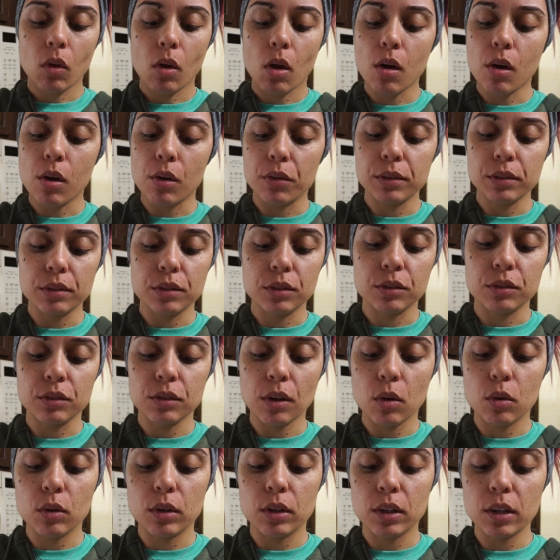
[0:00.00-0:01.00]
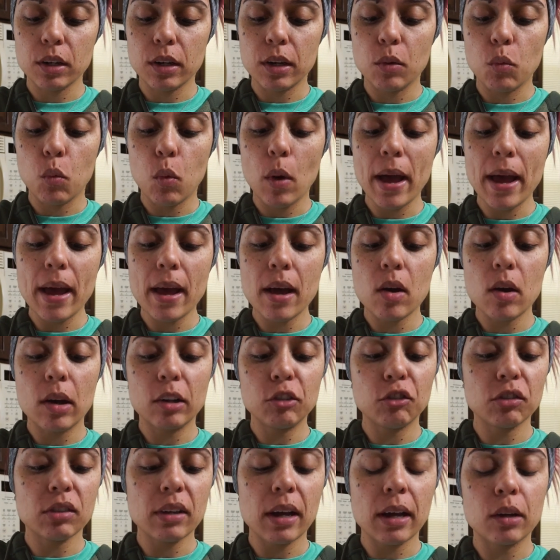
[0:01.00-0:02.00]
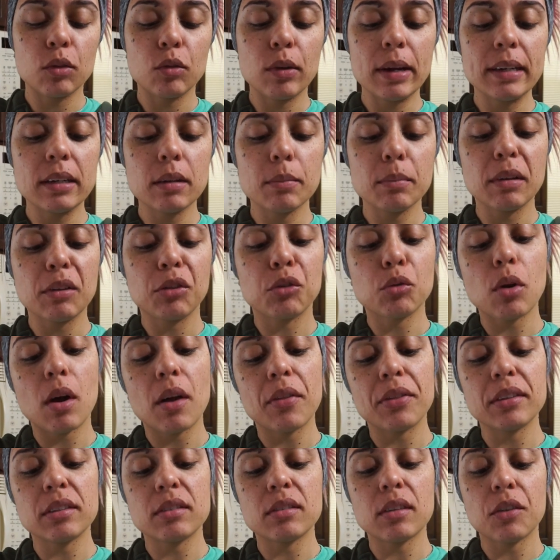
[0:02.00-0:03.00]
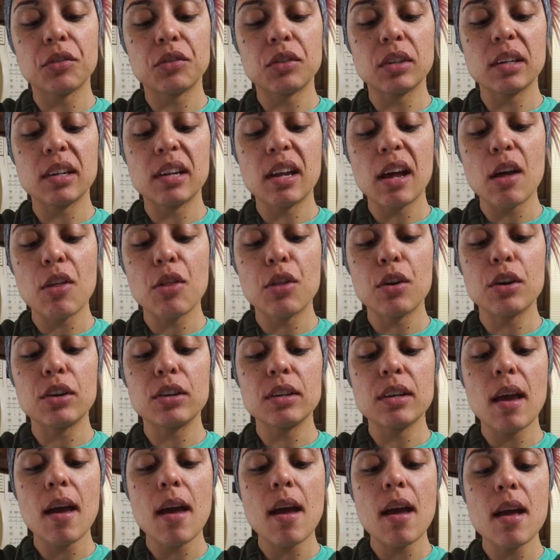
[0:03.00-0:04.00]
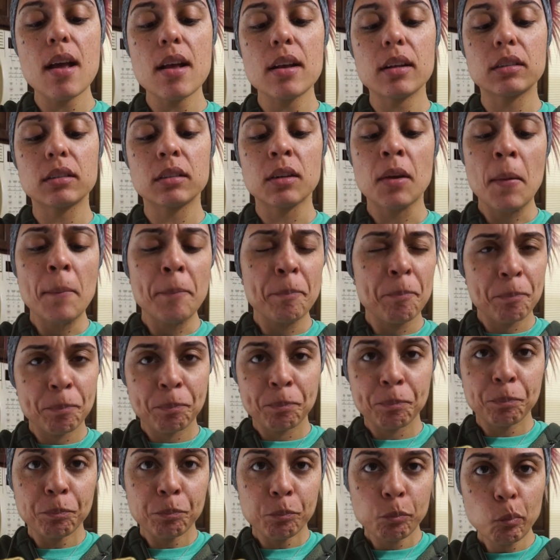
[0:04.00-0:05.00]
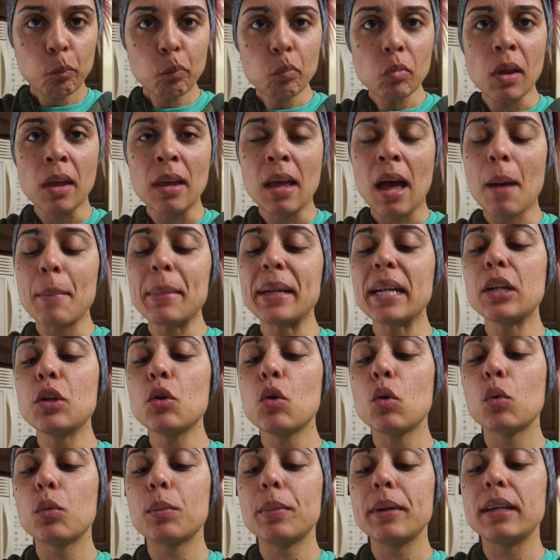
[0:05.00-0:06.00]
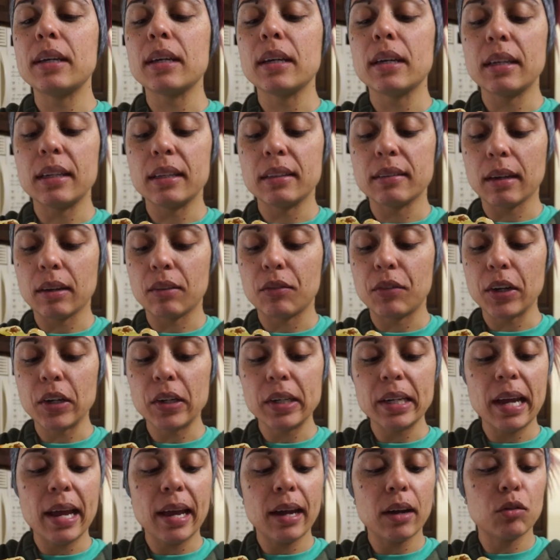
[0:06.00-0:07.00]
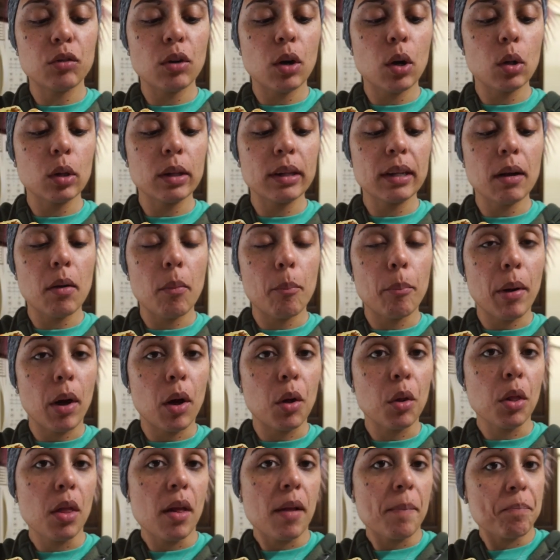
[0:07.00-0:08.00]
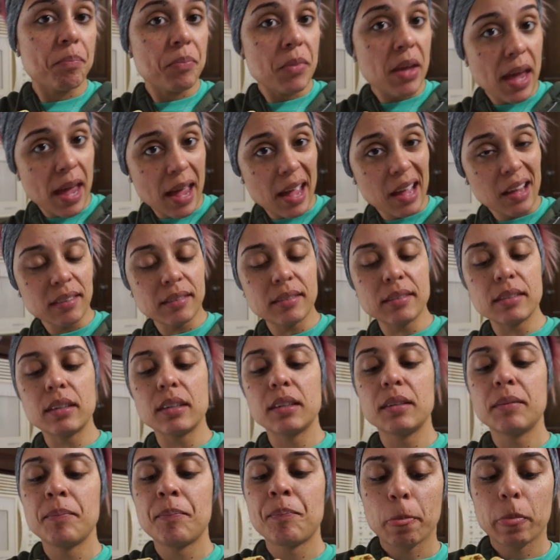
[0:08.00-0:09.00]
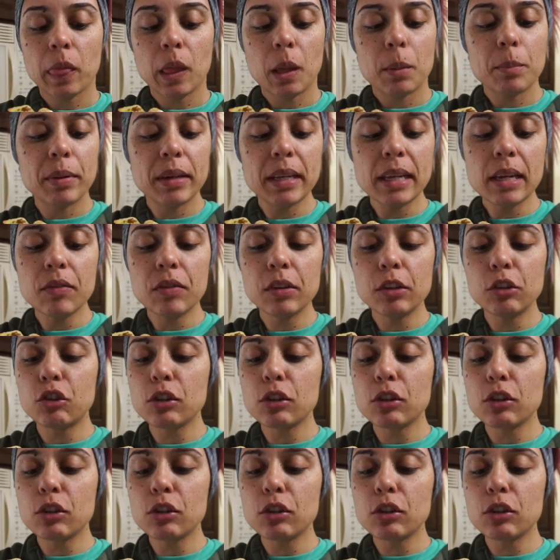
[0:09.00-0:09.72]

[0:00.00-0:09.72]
Oh, this is so good. Wow, I just kind of randomly threw all this stuff together. Yes. I mean, I knew it would be good. It's like very egg roll in a bowl-esque, but even